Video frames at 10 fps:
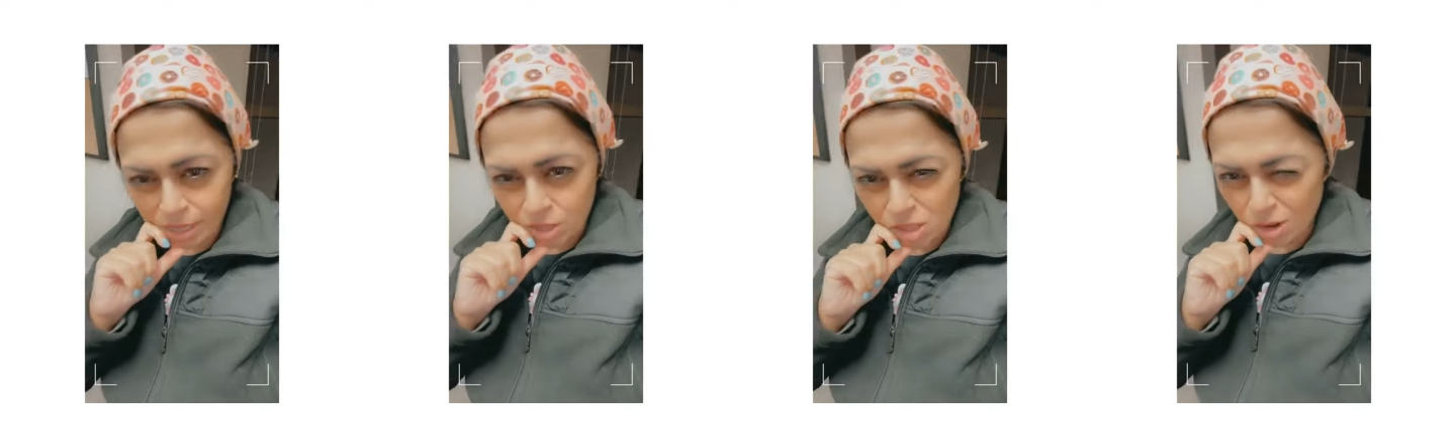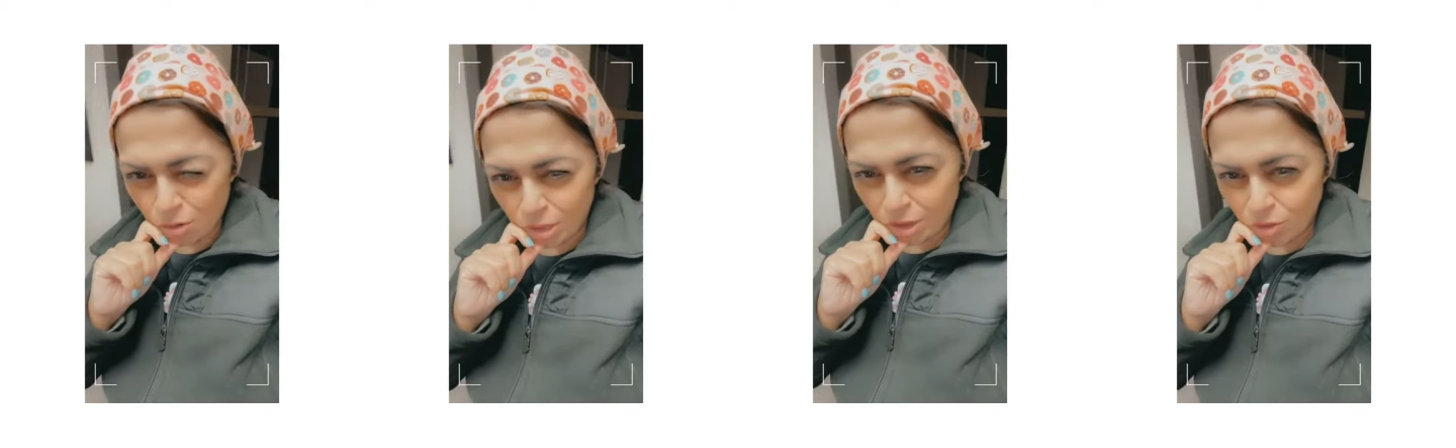I don't
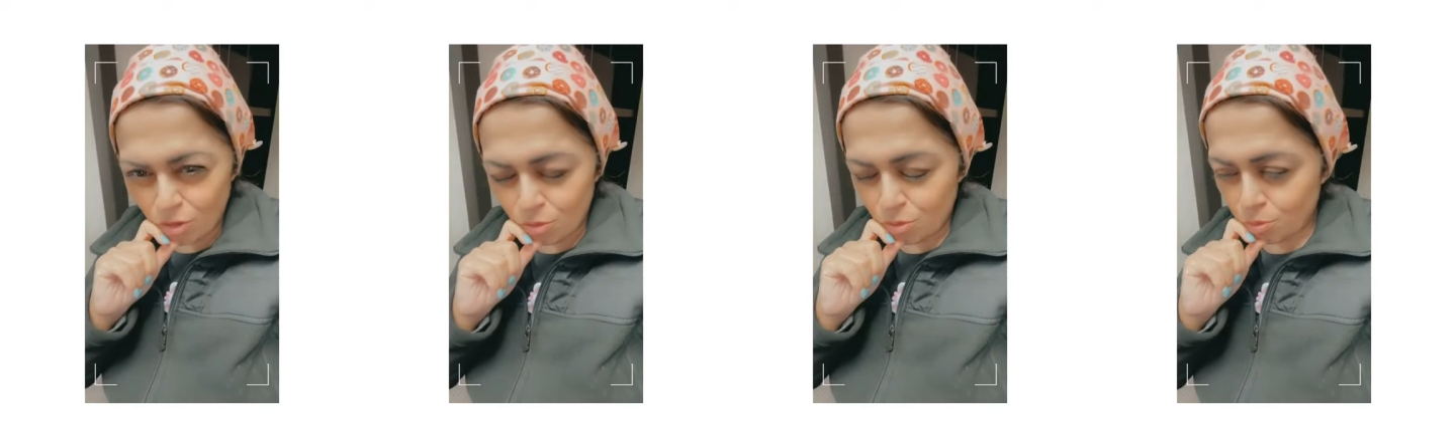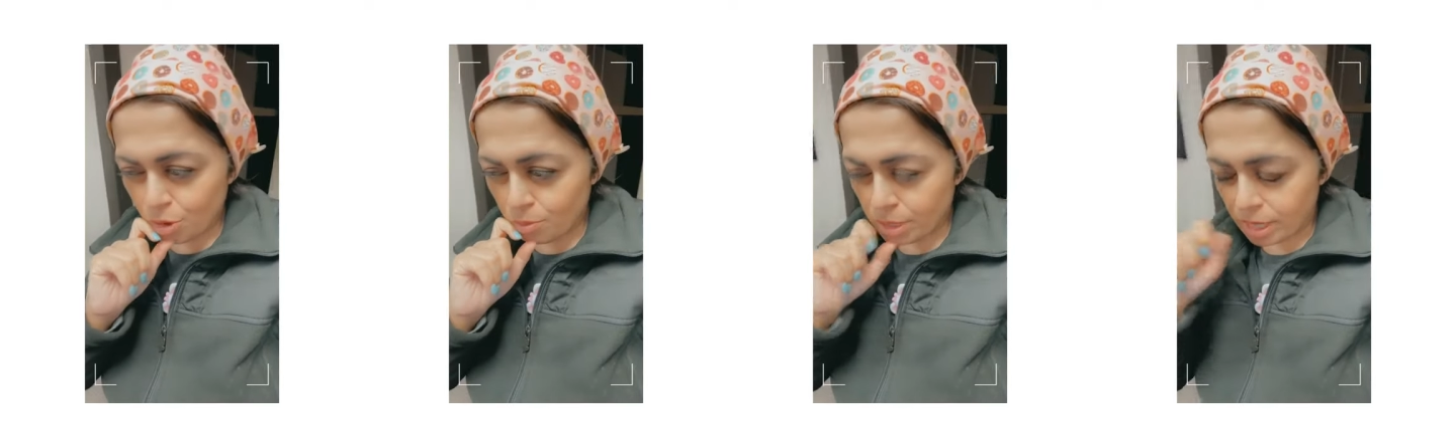like to
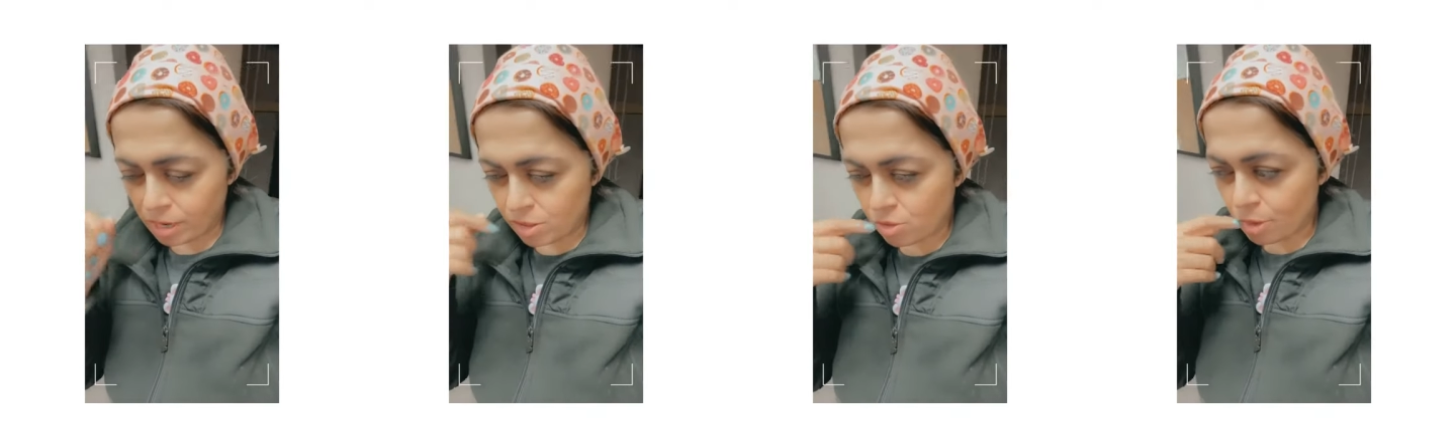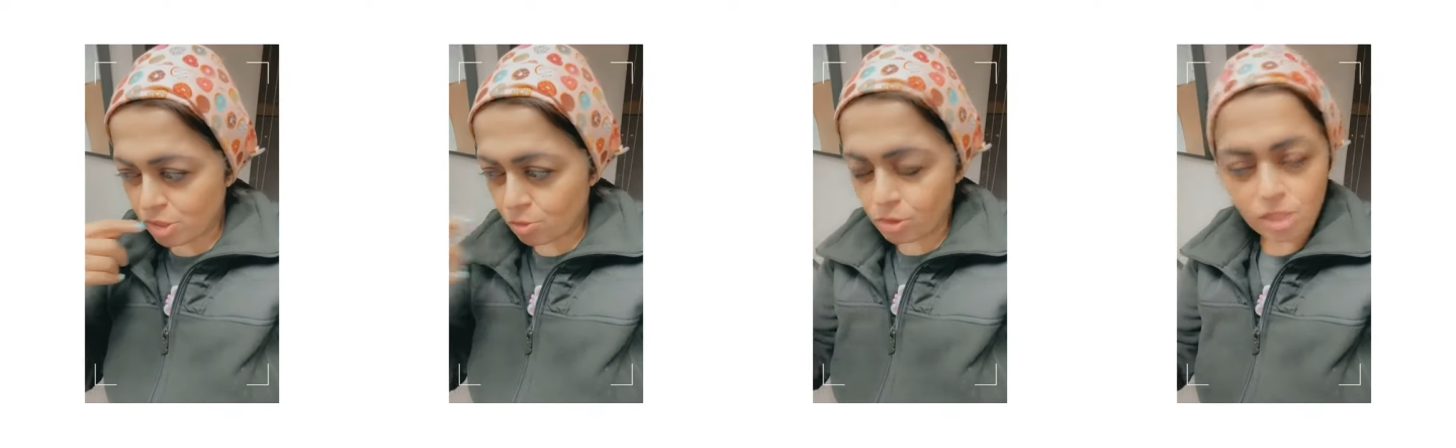put bananas in my
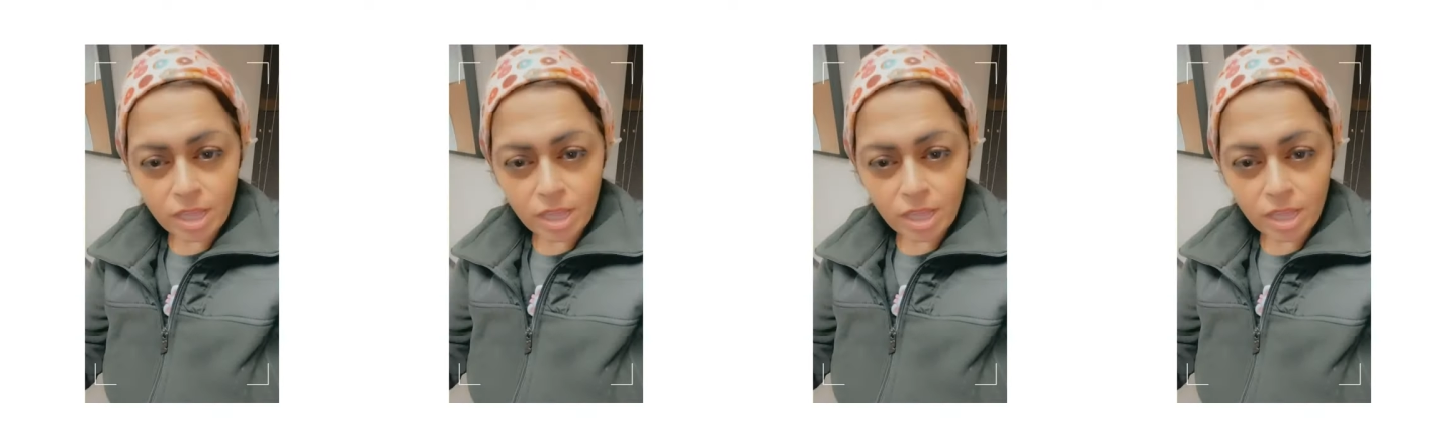smoothies.